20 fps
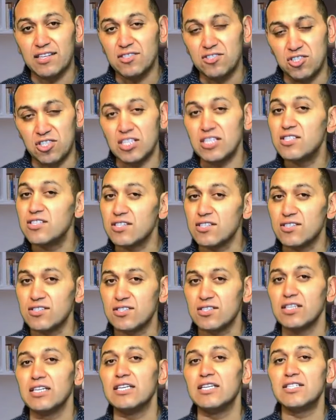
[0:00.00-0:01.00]

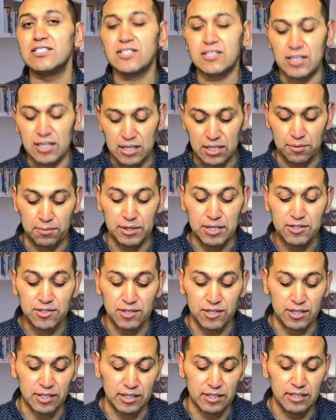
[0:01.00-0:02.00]
Jesus is going to
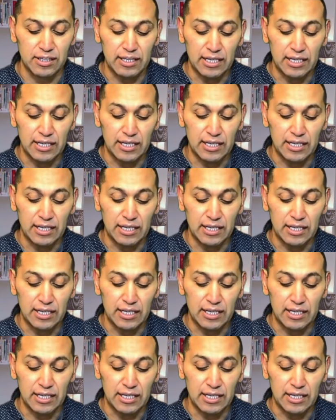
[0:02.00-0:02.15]
return.